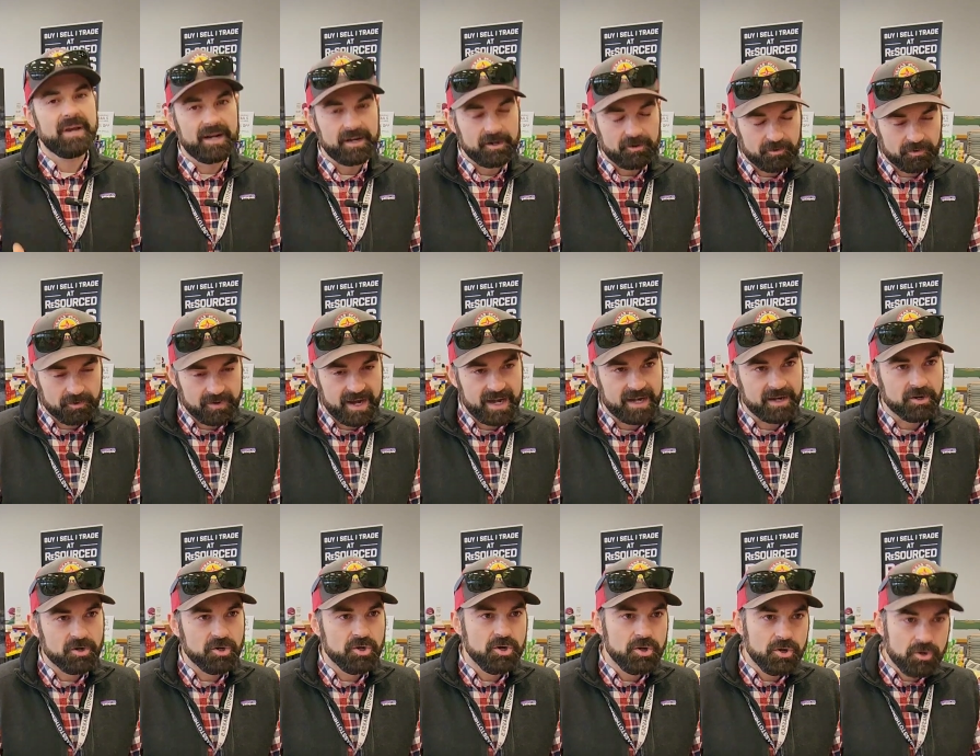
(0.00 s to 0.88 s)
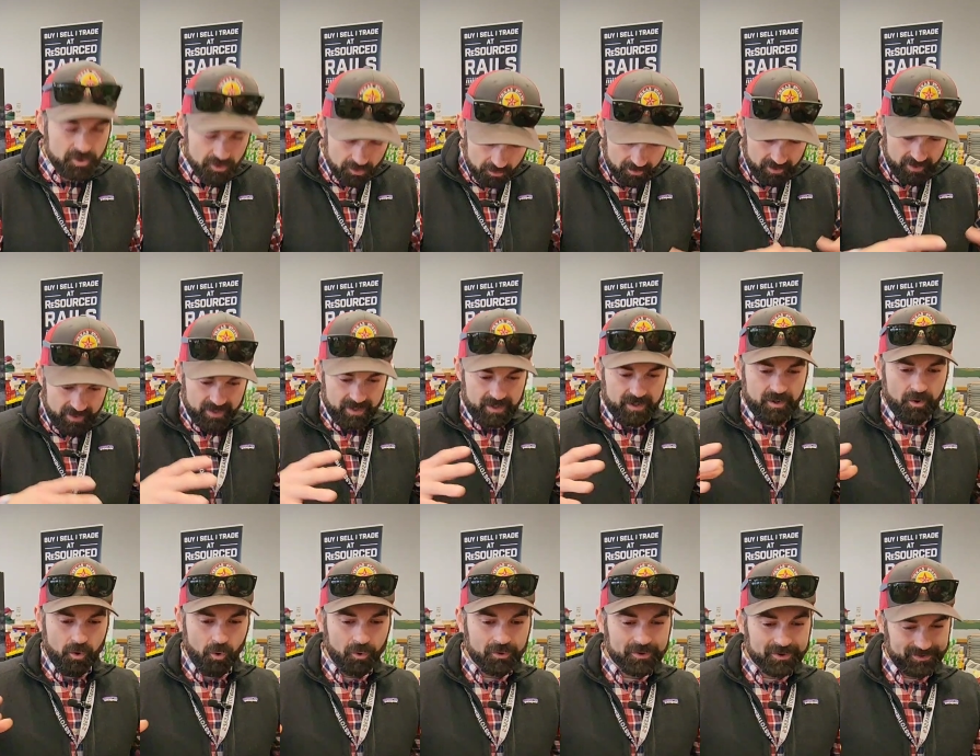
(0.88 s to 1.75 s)
kind of create a new
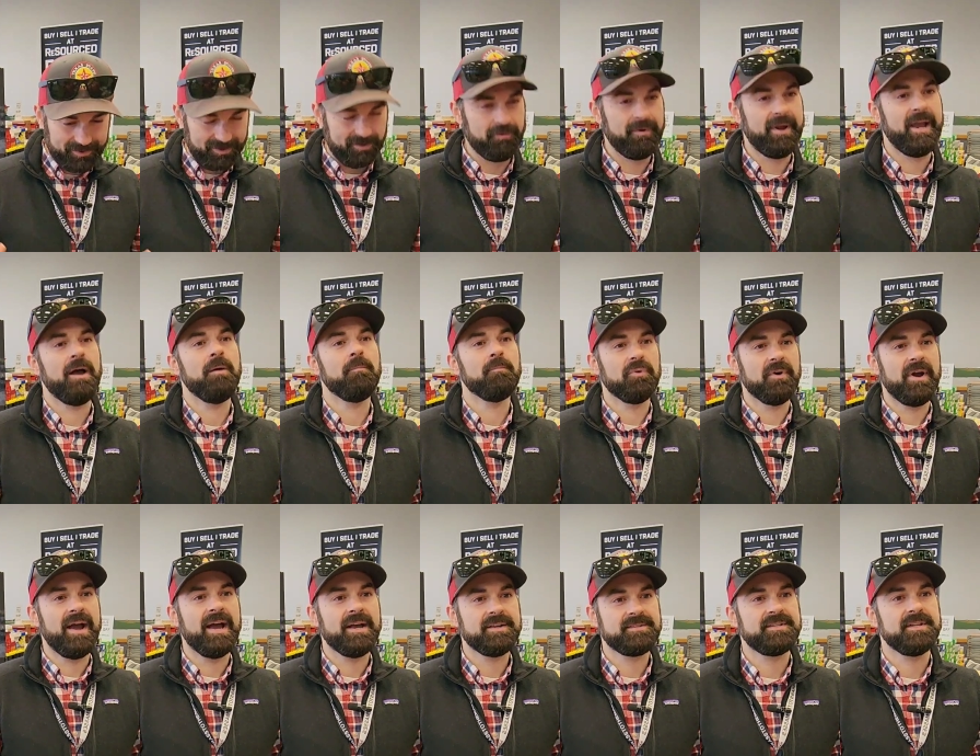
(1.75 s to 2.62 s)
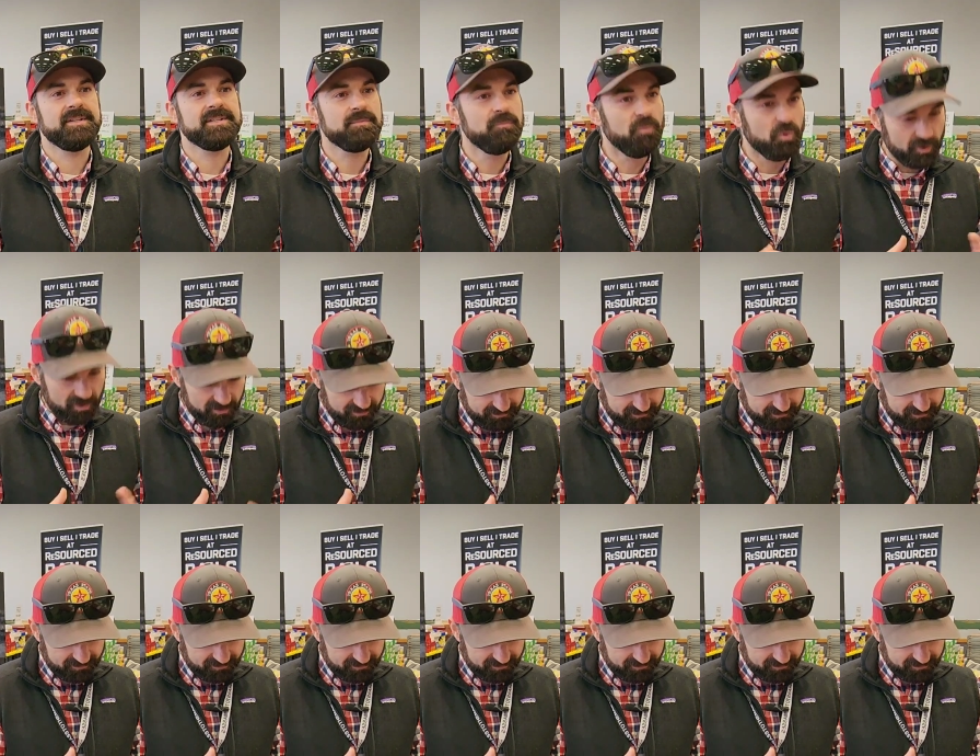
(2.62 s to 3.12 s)
aura around brass that's more